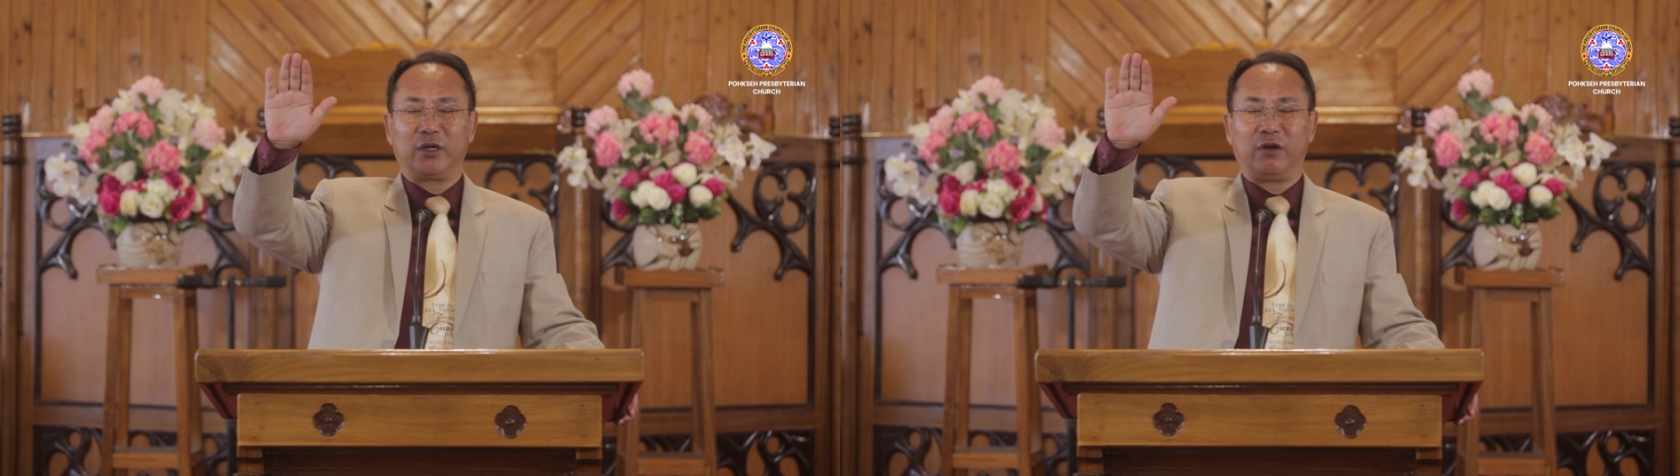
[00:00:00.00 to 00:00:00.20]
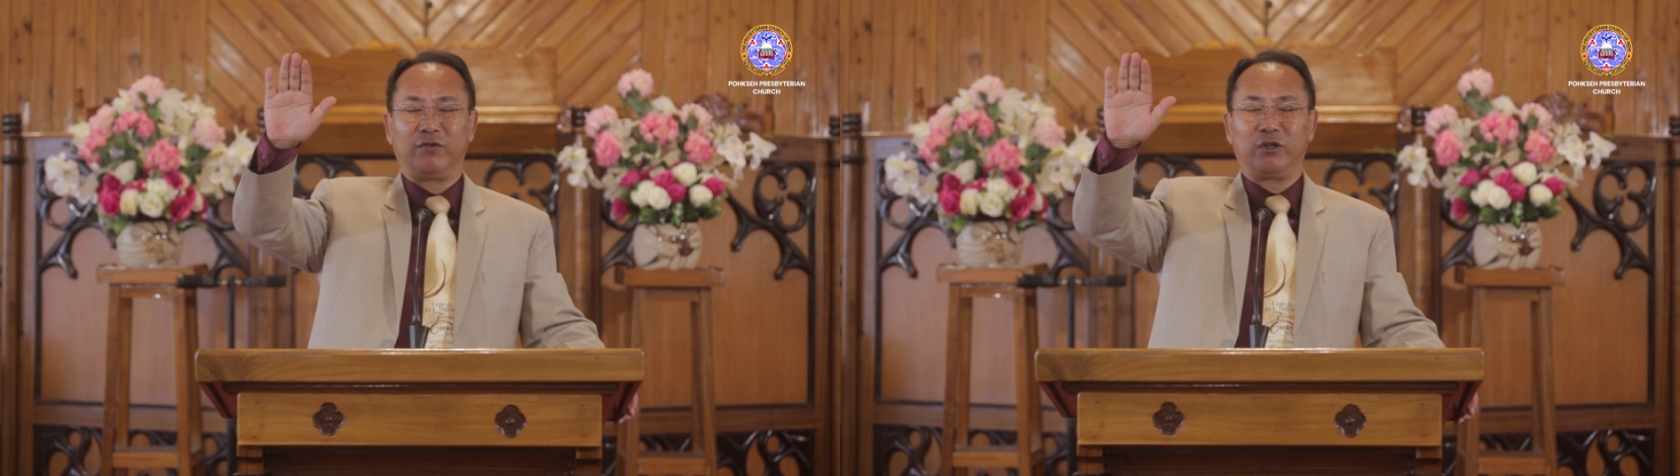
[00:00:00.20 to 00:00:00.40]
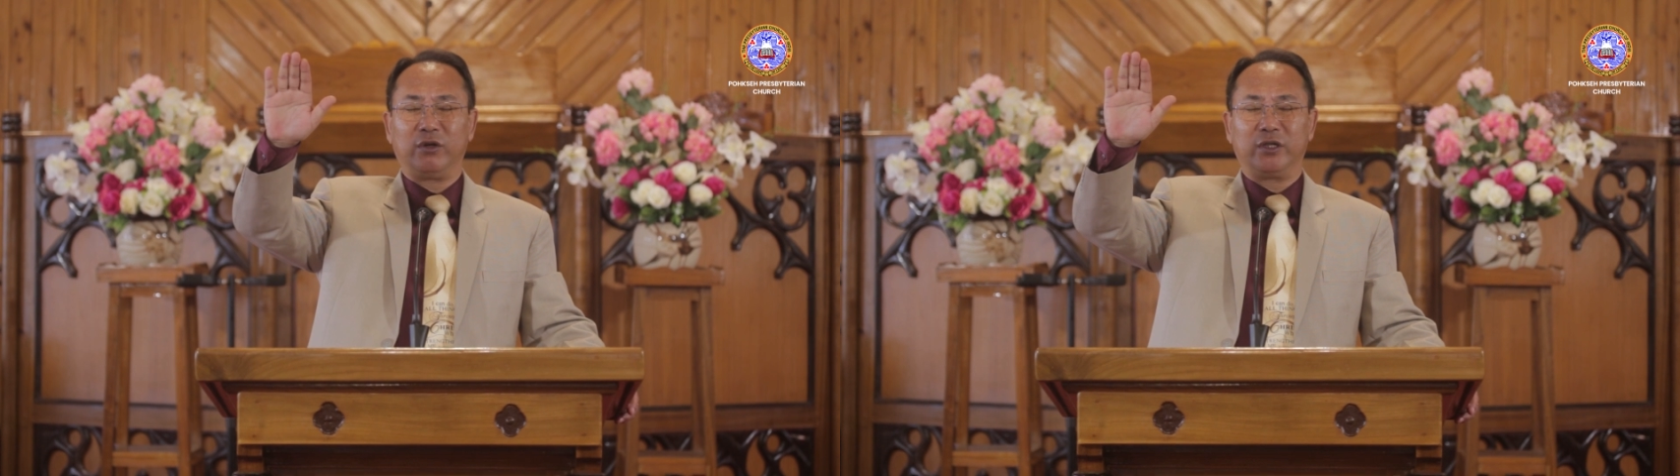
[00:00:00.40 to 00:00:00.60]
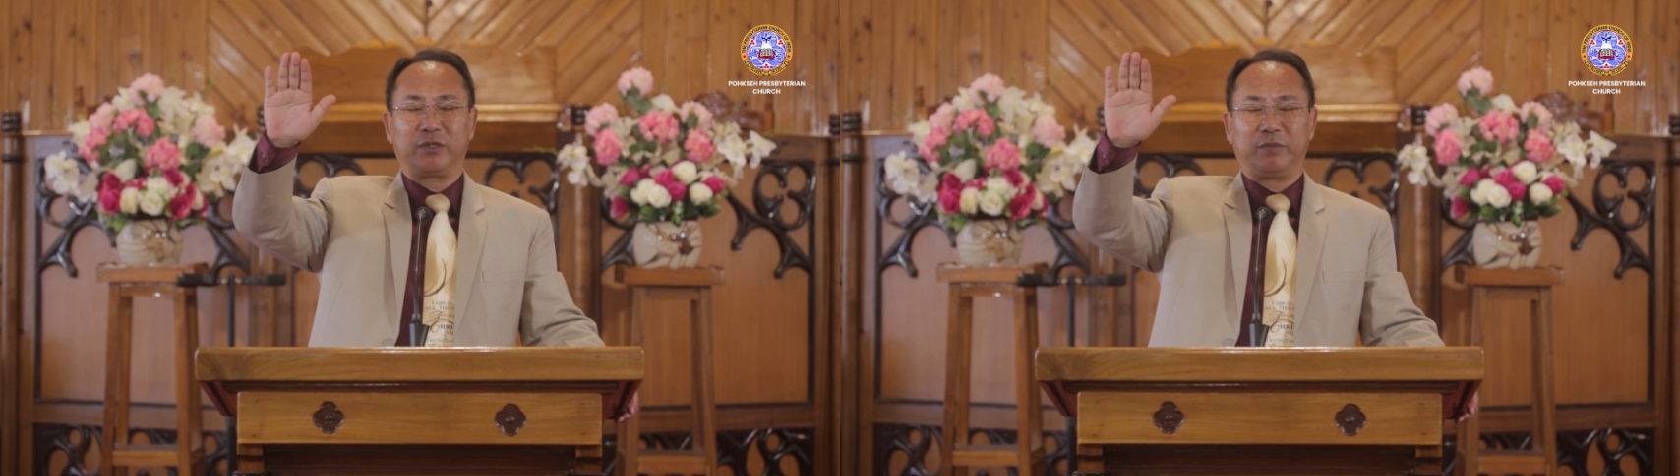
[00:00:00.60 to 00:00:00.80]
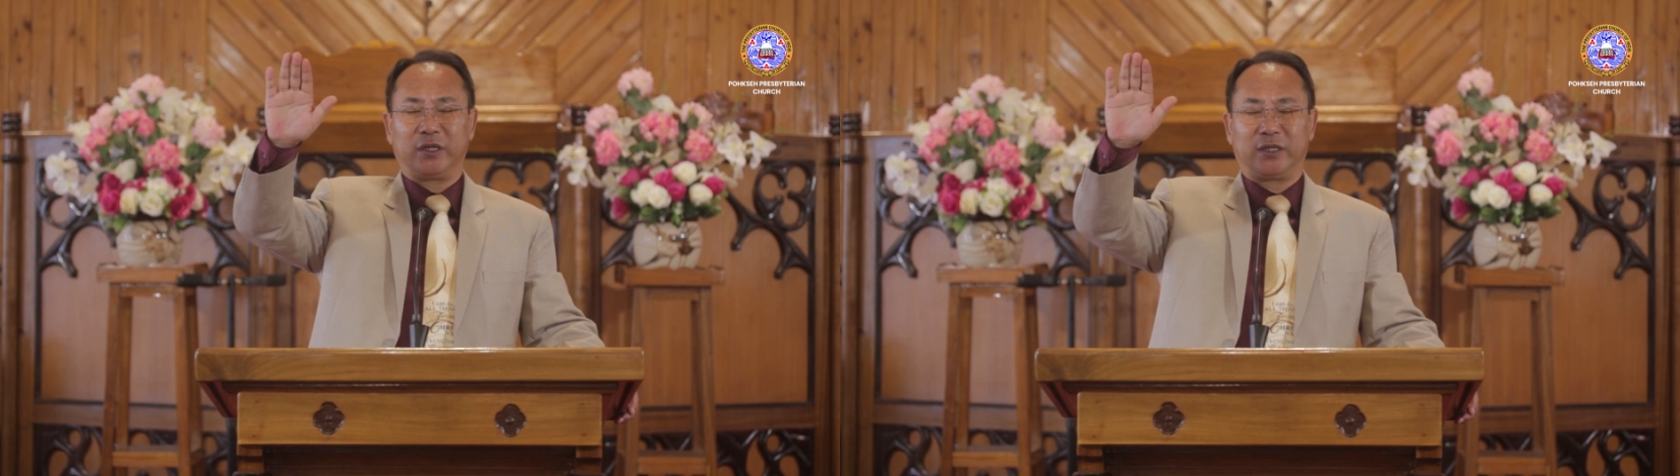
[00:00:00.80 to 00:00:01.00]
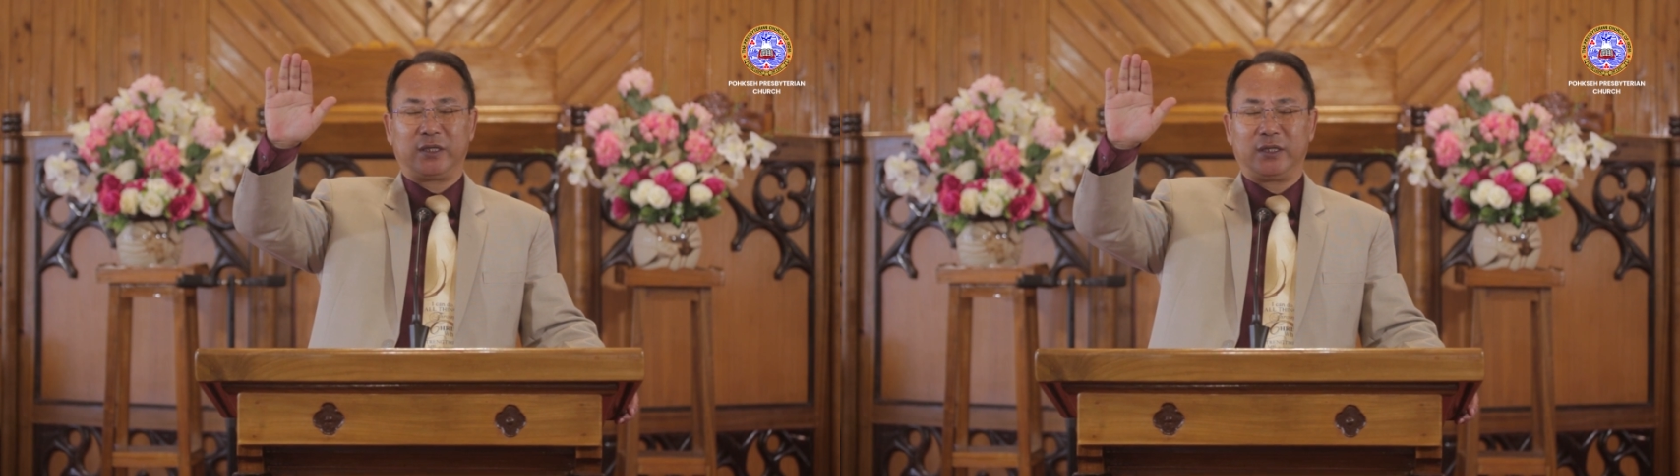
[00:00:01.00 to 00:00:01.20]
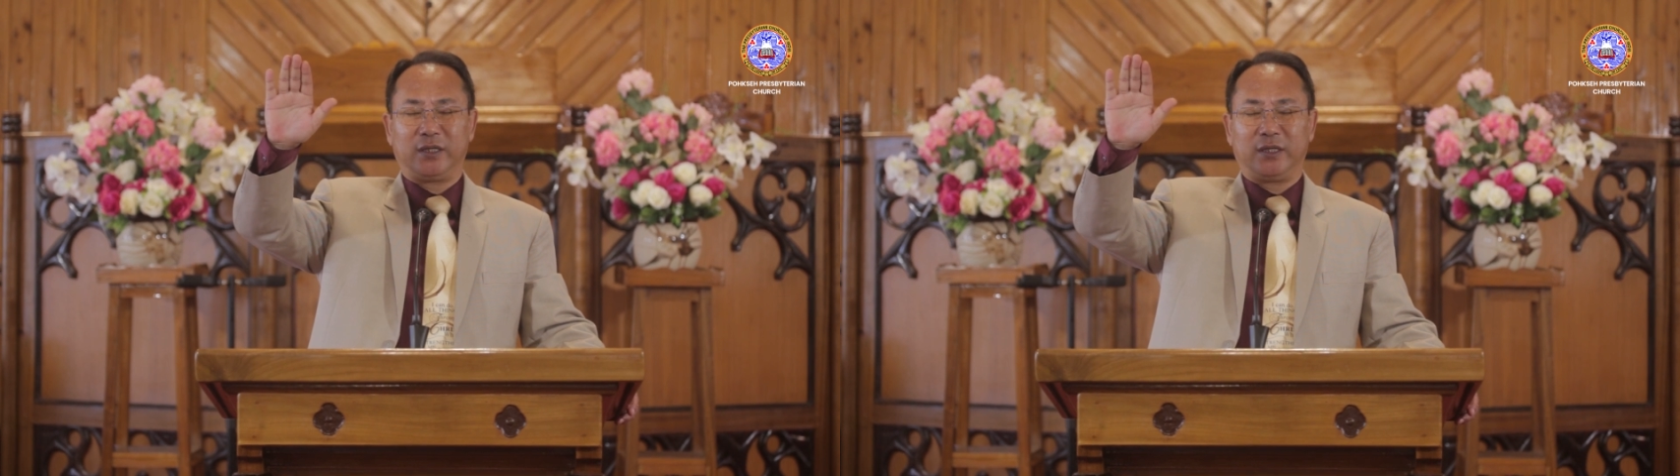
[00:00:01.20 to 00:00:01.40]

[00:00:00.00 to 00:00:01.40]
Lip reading: of the Holy Spirit